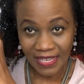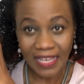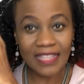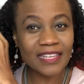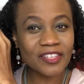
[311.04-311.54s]

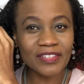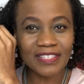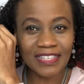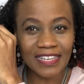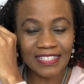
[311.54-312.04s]
and then I'm going to
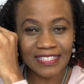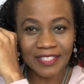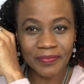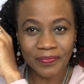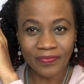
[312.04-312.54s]
style it.
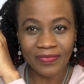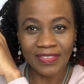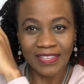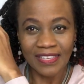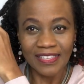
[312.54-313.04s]

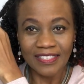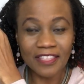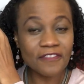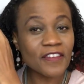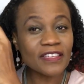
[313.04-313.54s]
So the
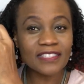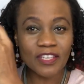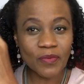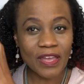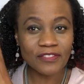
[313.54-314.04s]
first thing
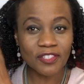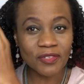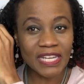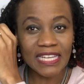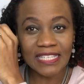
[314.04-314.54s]
we have to do,
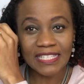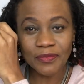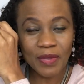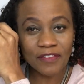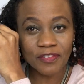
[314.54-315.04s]
ladies,
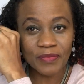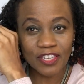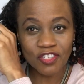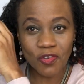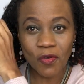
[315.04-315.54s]
we have to make
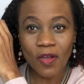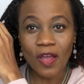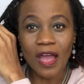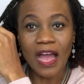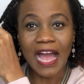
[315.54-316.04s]
sure
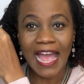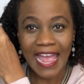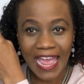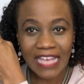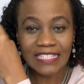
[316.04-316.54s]
our
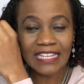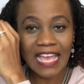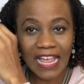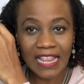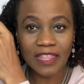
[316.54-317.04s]
hair is in a
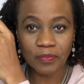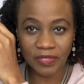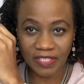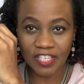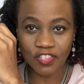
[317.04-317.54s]
healthy
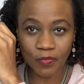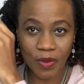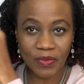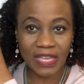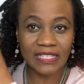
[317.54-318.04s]
position where
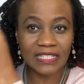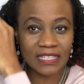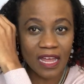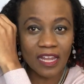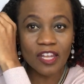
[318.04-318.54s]
we can
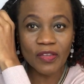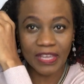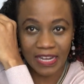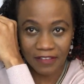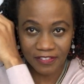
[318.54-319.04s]
start
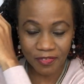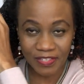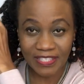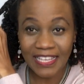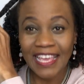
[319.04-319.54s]
looking after
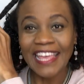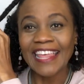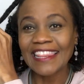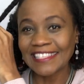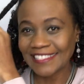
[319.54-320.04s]
it.
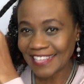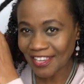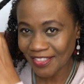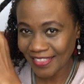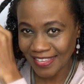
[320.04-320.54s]
The
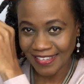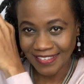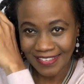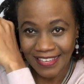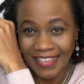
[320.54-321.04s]
second thing
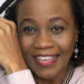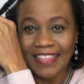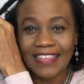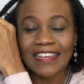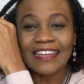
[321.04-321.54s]

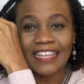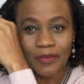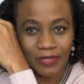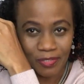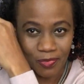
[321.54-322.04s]
that I really
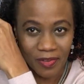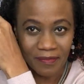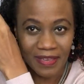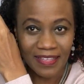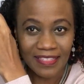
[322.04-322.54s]
want to talk
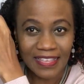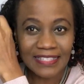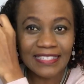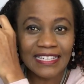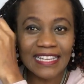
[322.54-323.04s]
about,
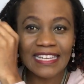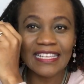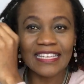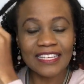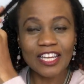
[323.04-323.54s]
that's
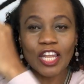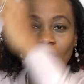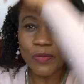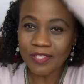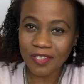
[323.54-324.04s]
really
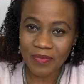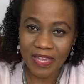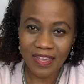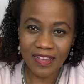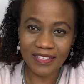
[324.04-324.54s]
close to my
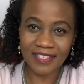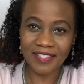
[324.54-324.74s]
heart,